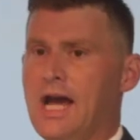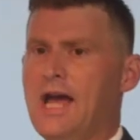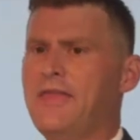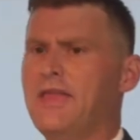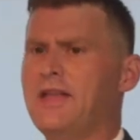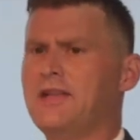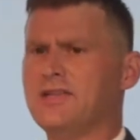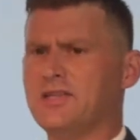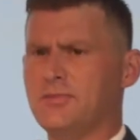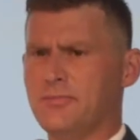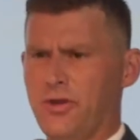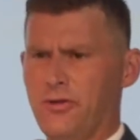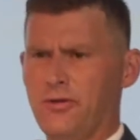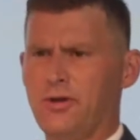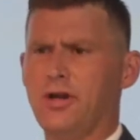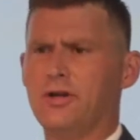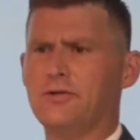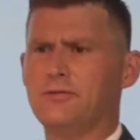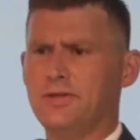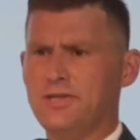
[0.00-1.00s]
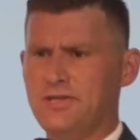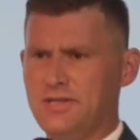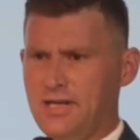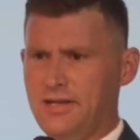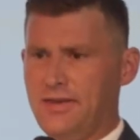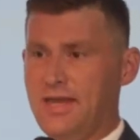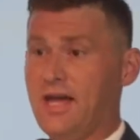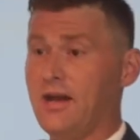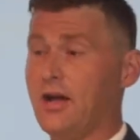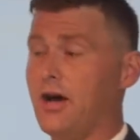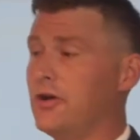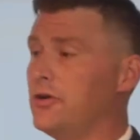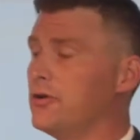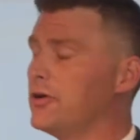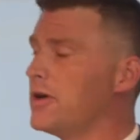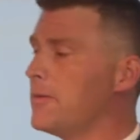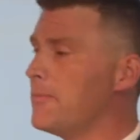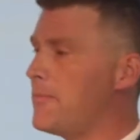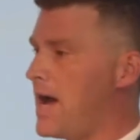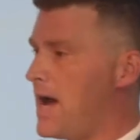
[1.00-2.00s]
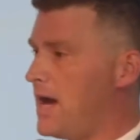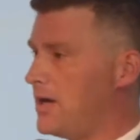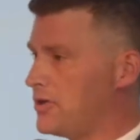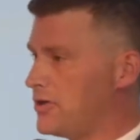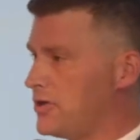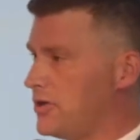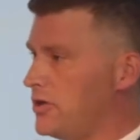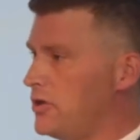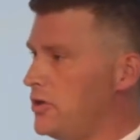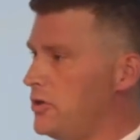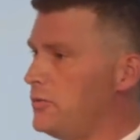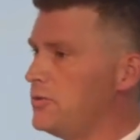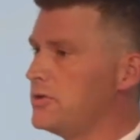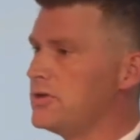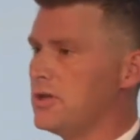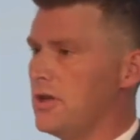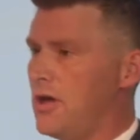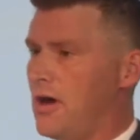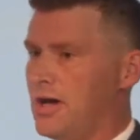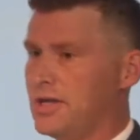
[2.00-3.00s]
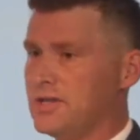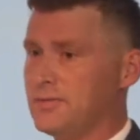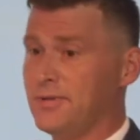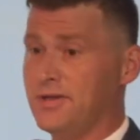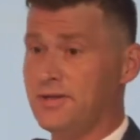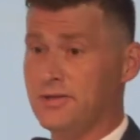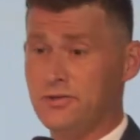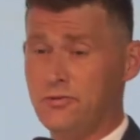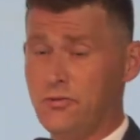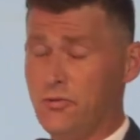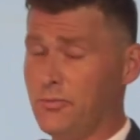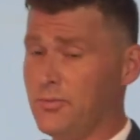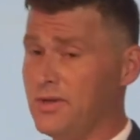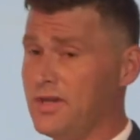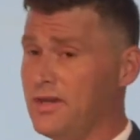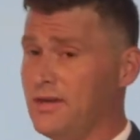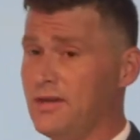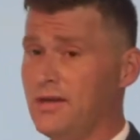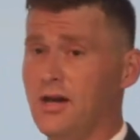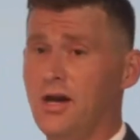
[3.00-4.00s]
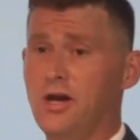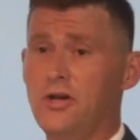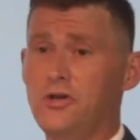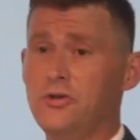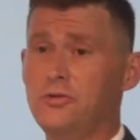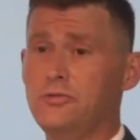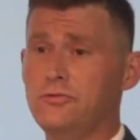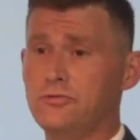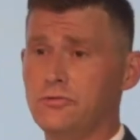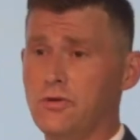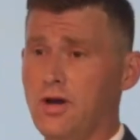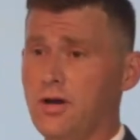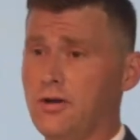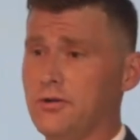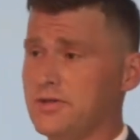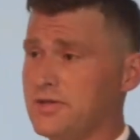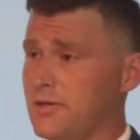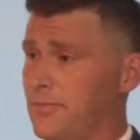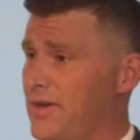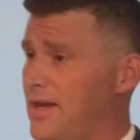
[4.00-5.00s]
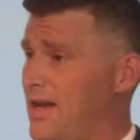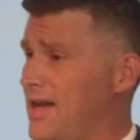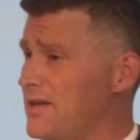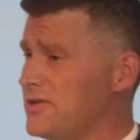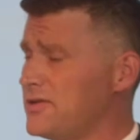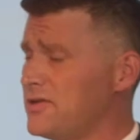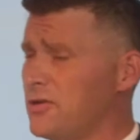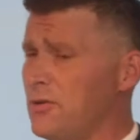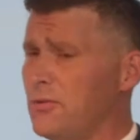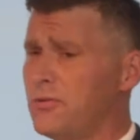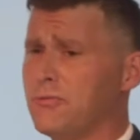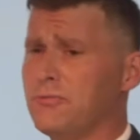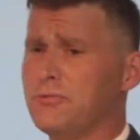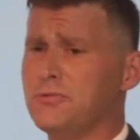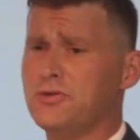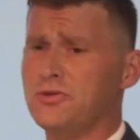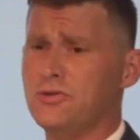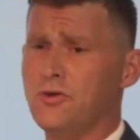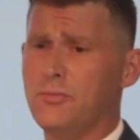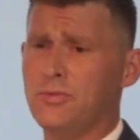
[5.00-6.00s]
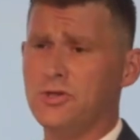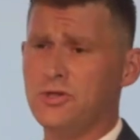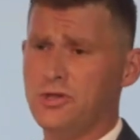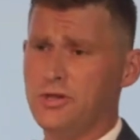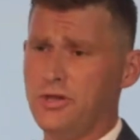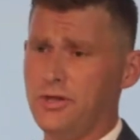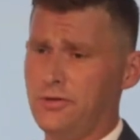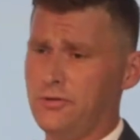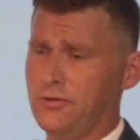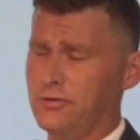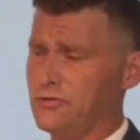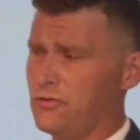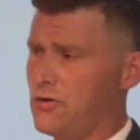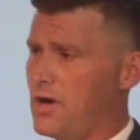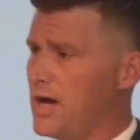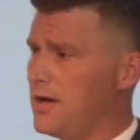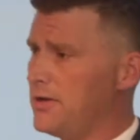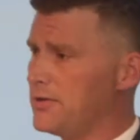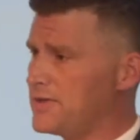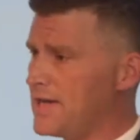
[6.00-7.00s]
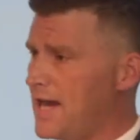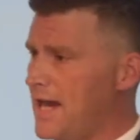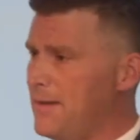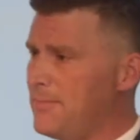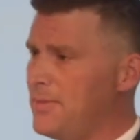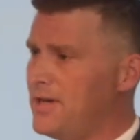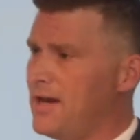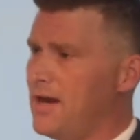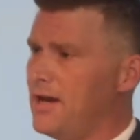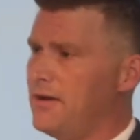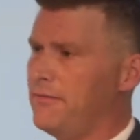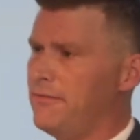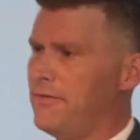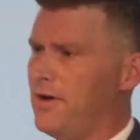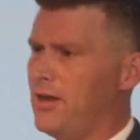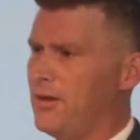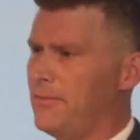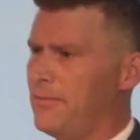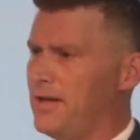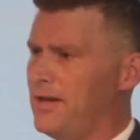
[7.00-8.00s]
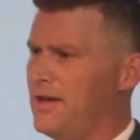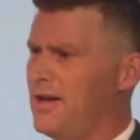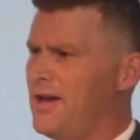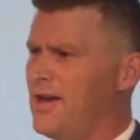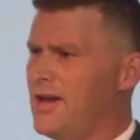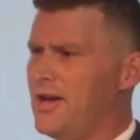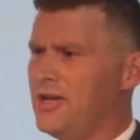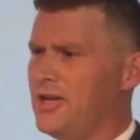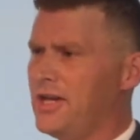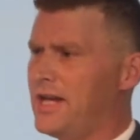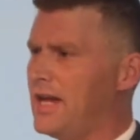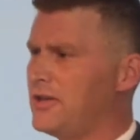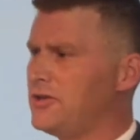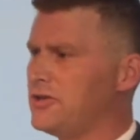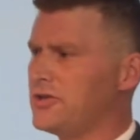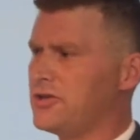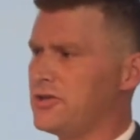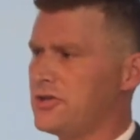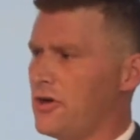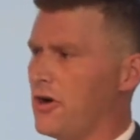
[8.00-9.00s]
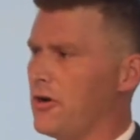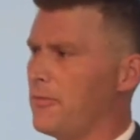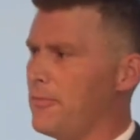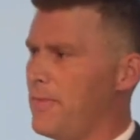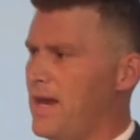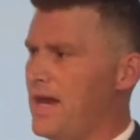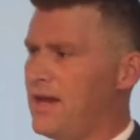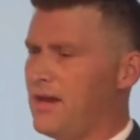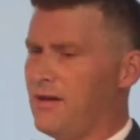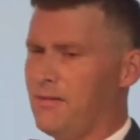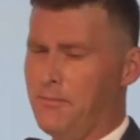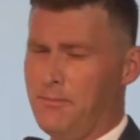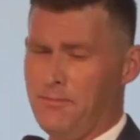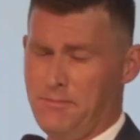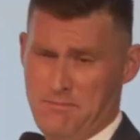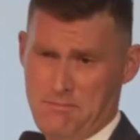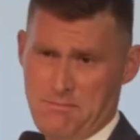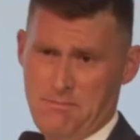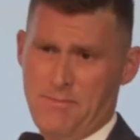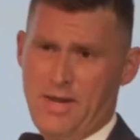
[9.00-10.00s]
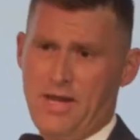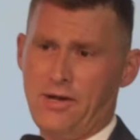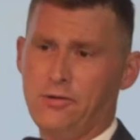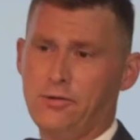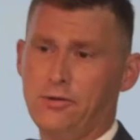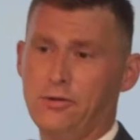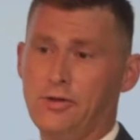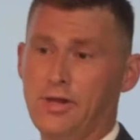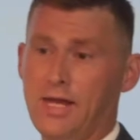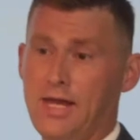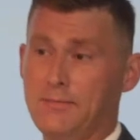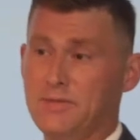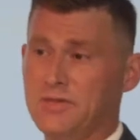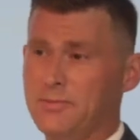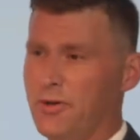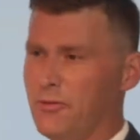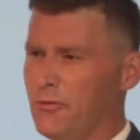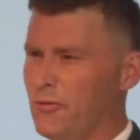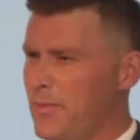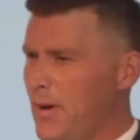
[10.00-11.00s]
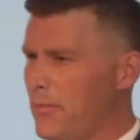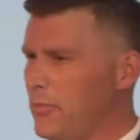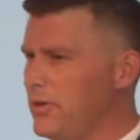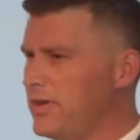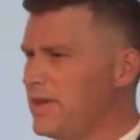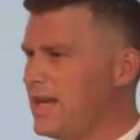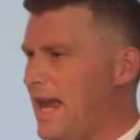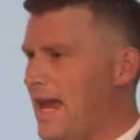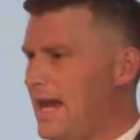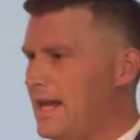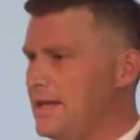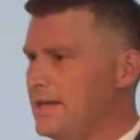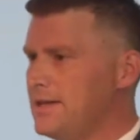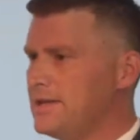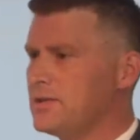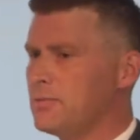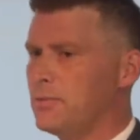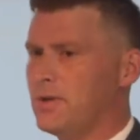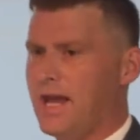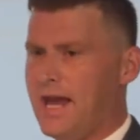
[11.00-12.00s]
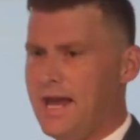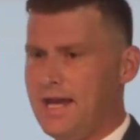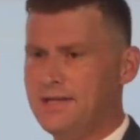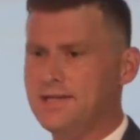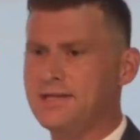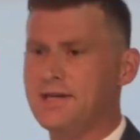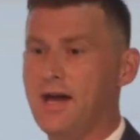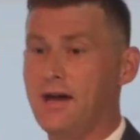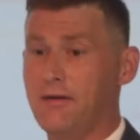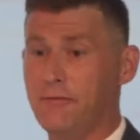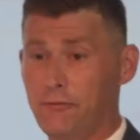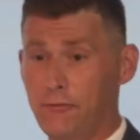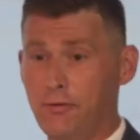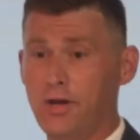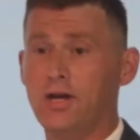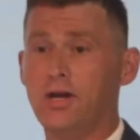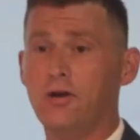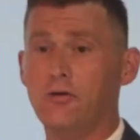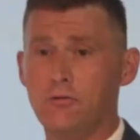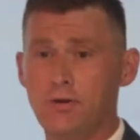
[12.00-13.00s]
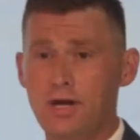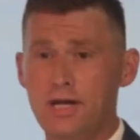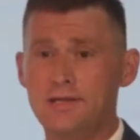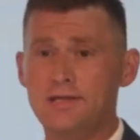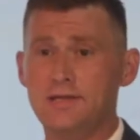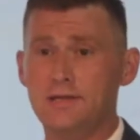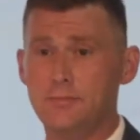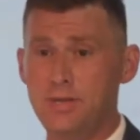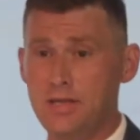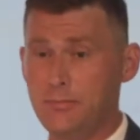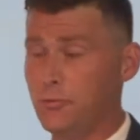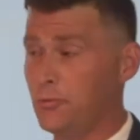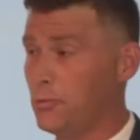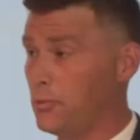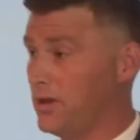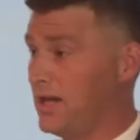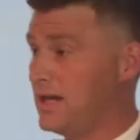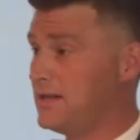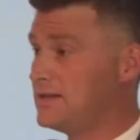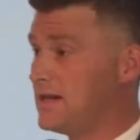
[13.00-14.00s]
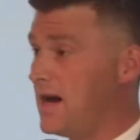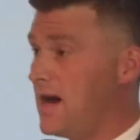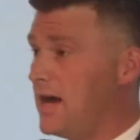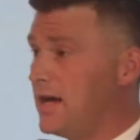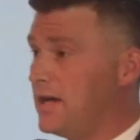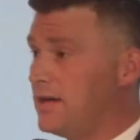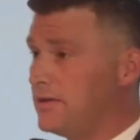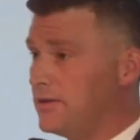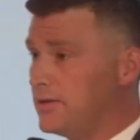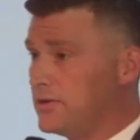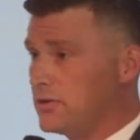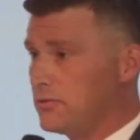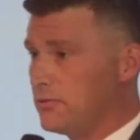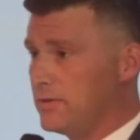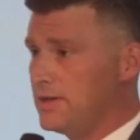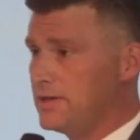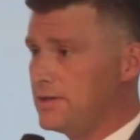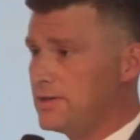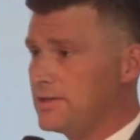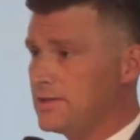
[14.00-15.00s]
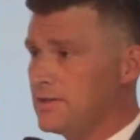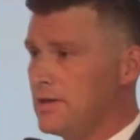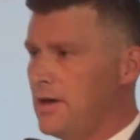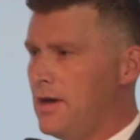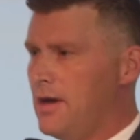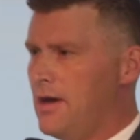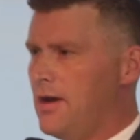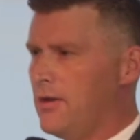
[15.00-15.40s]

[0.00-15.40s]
And then some other countries did that under compassionate use laws because normally a new drug or something has to go through so much clinical trials, API development. You can't just start making medical claims. But remember in the 80s when AIDS got frickin' crazy and people were like dying in the streets?